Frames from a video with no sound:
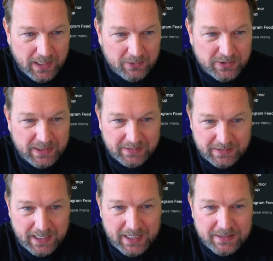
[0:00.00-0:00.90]

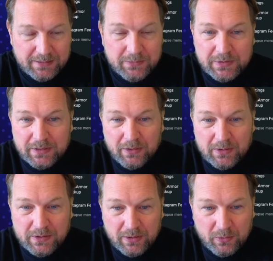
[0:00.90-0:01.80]
outdated items
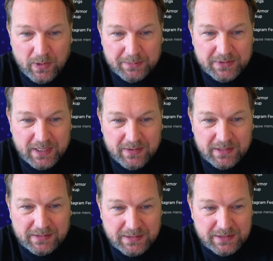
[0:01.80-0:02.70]
on your website
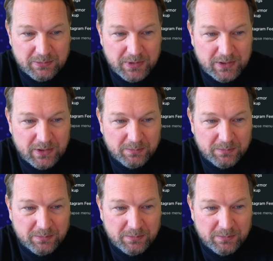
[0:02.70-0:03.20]
that needs to be